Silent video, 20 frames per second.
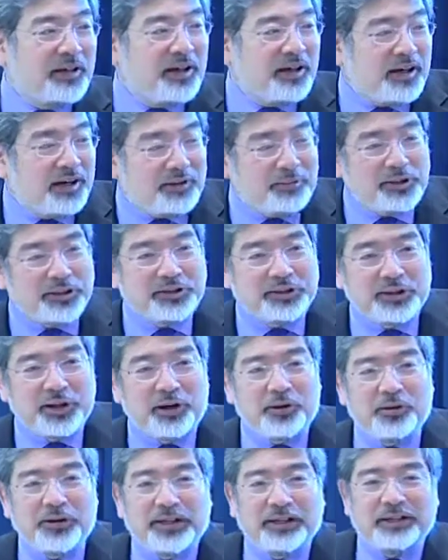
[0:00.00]
was
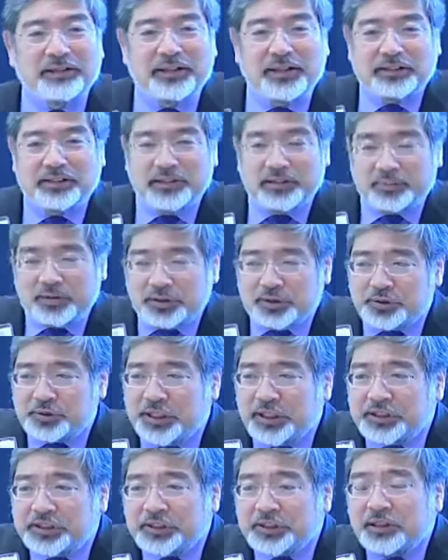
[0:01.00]
knowing that the
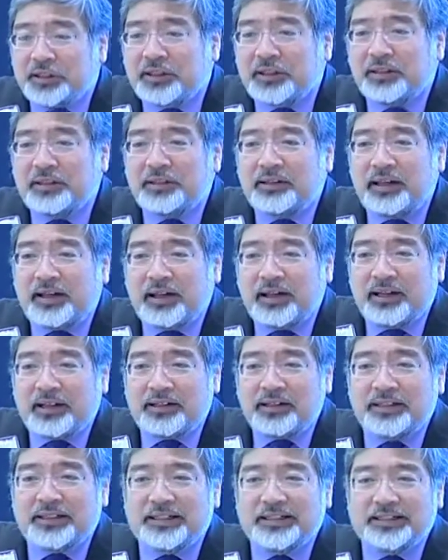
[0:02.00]
administration
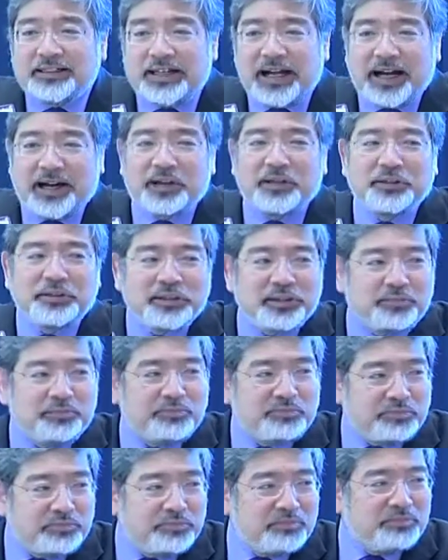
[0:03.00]
had desired to
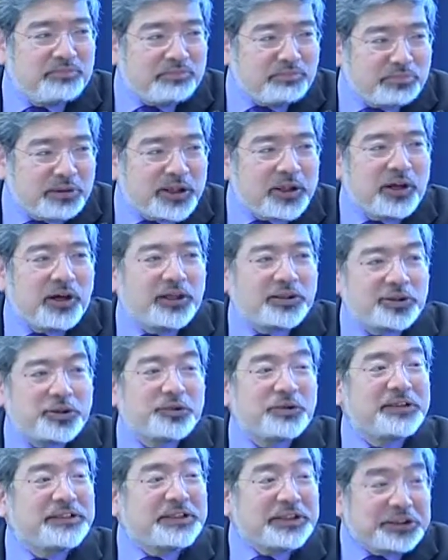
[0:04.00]
bring on
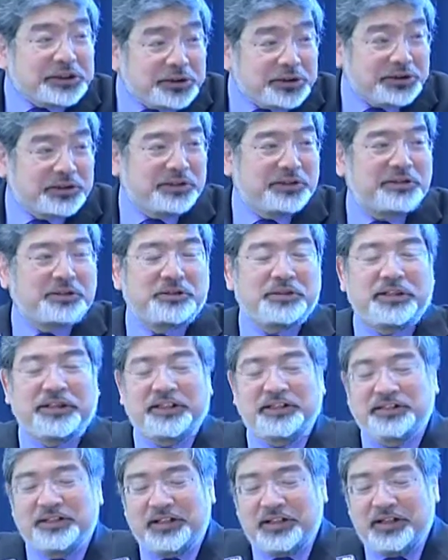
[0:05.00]
2 additional
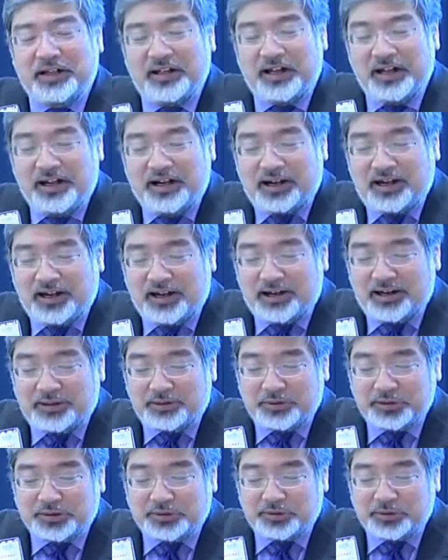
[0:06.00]
attorneys,
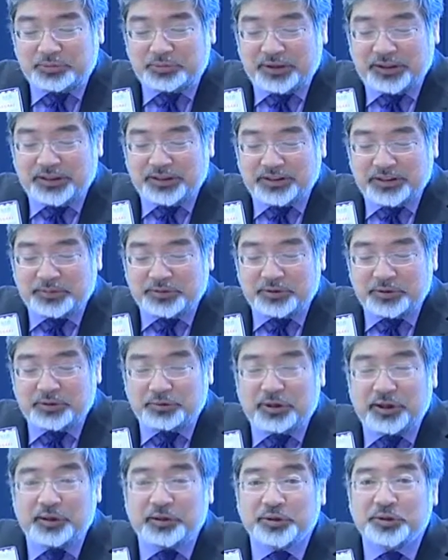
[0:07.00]
which would bring us up to a
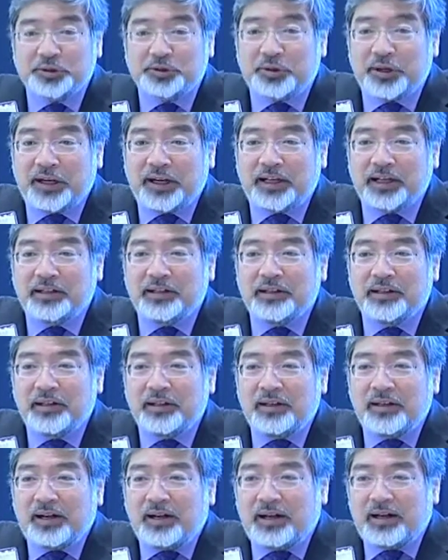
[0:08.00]
greater strength.
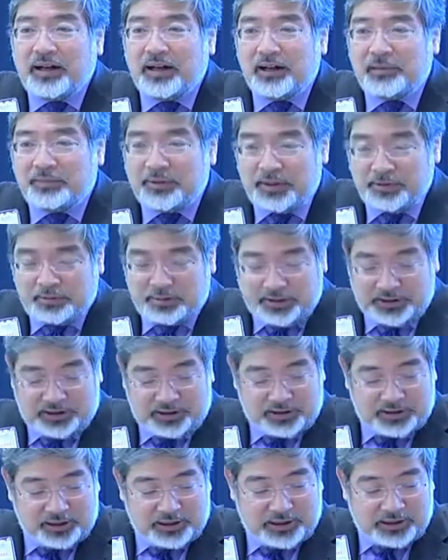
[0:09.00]
But
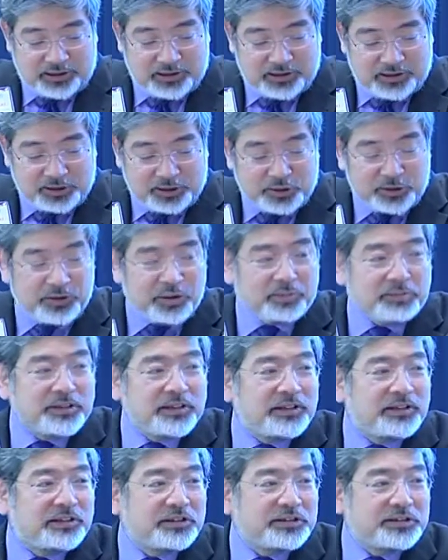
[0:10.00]
with the current
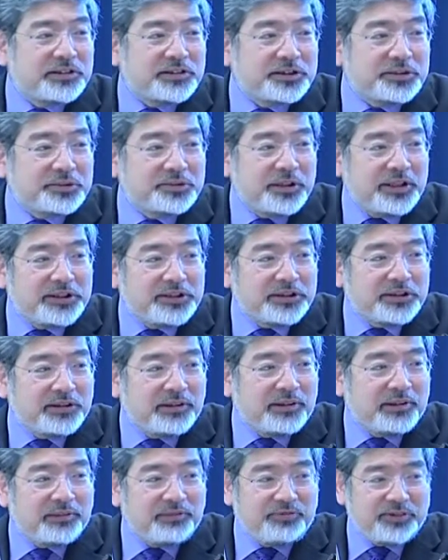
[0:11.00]
political
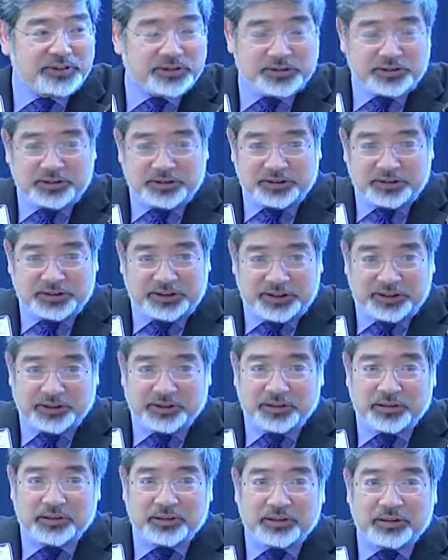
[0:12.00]
situation and fiscal
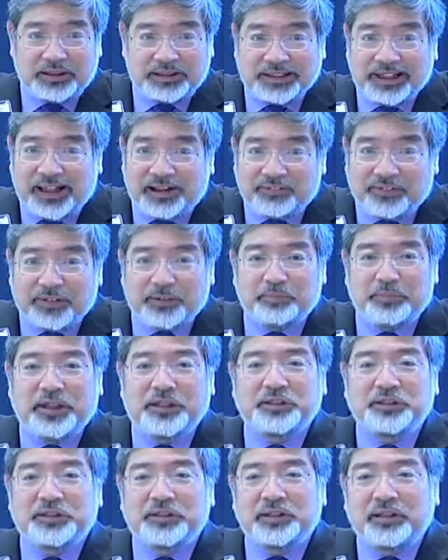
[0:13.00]
year 11
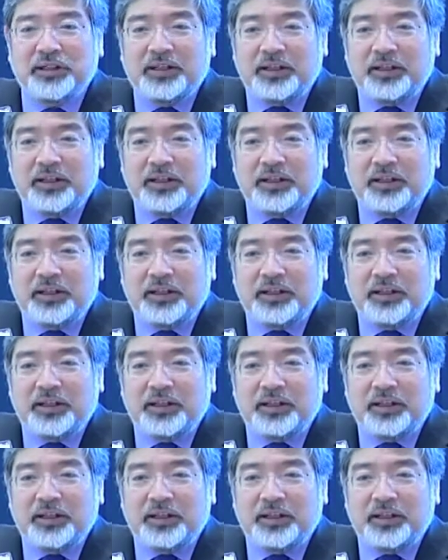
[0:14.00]
budget,